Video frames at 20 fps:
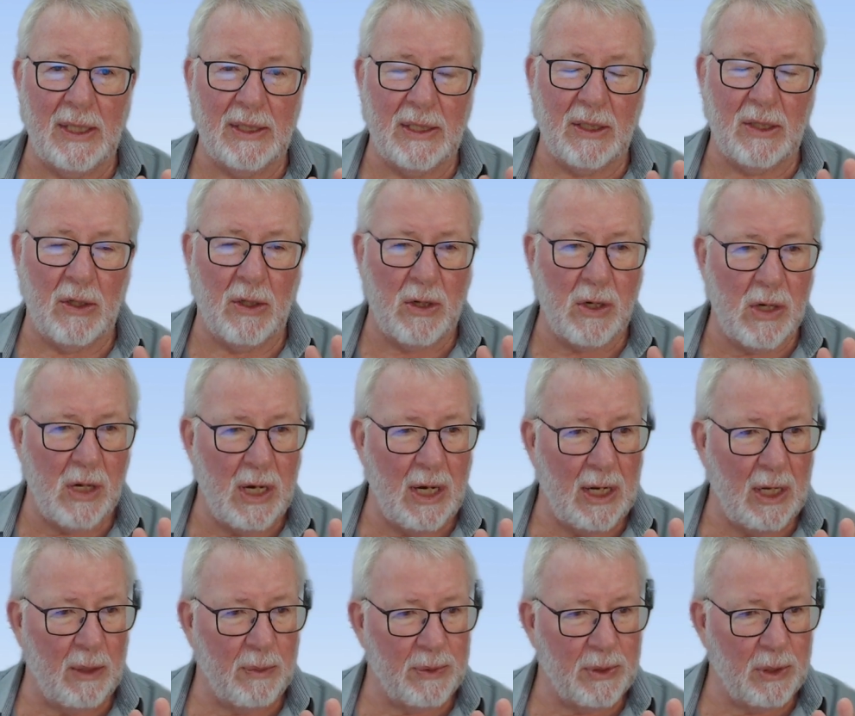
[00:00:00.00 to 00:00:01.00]
that not only
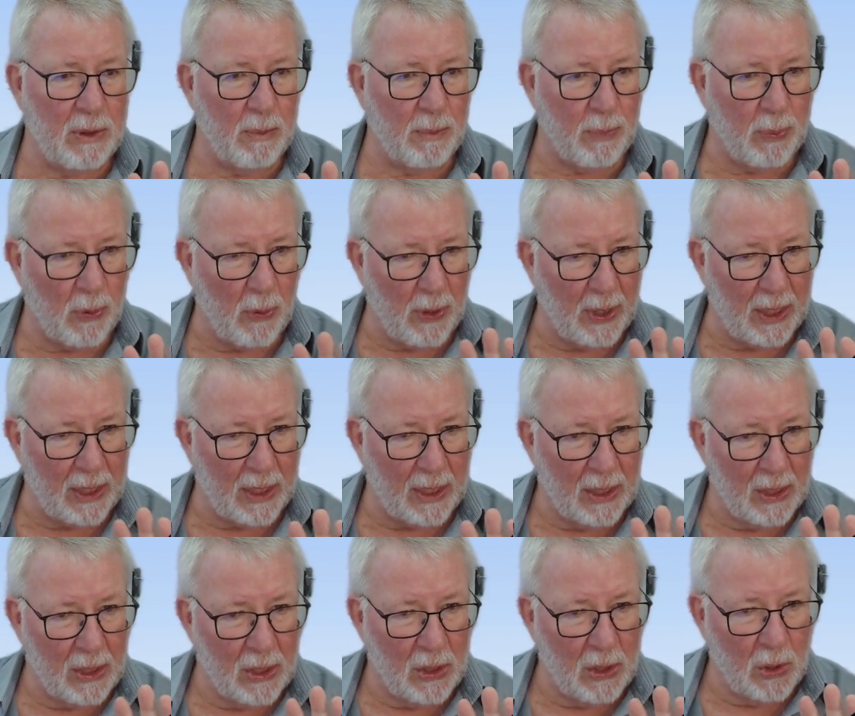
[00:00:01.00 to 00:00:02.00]
helps the employer
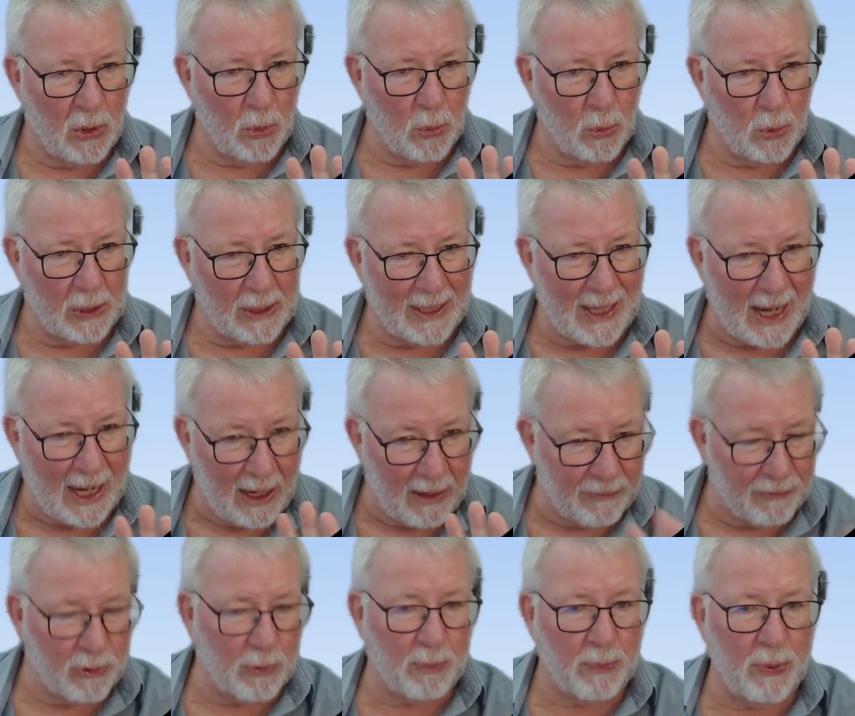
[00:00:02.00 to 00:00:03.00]
what they
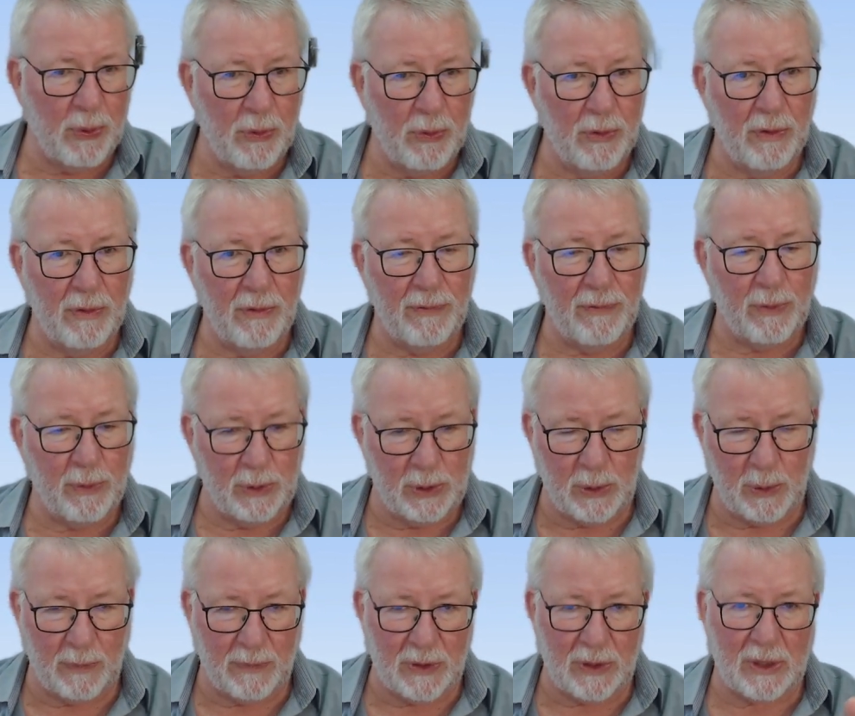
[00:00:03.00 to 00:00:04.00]
have to prove,
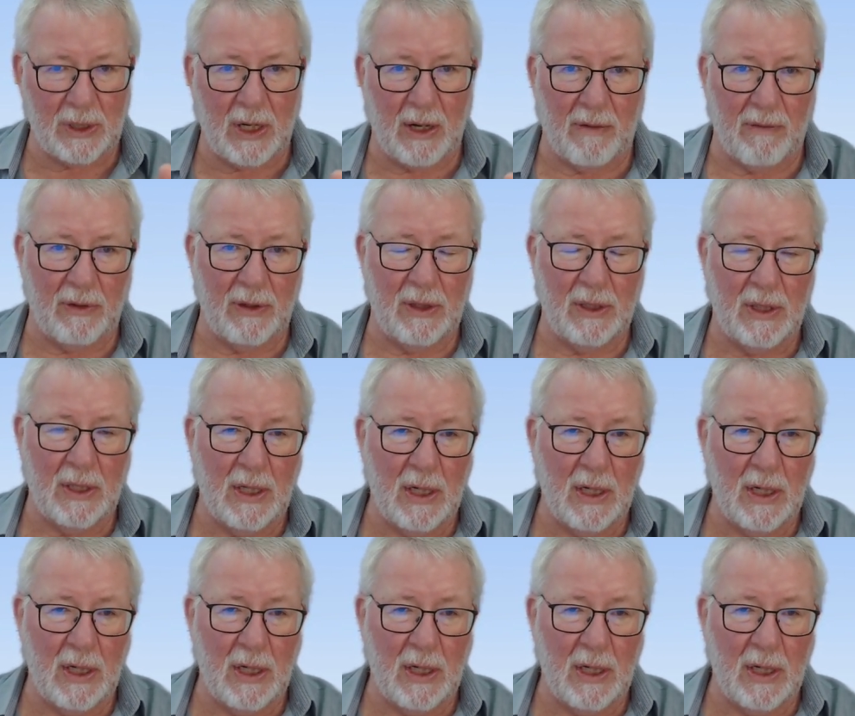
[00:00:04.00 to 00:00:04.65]
which we've just covered,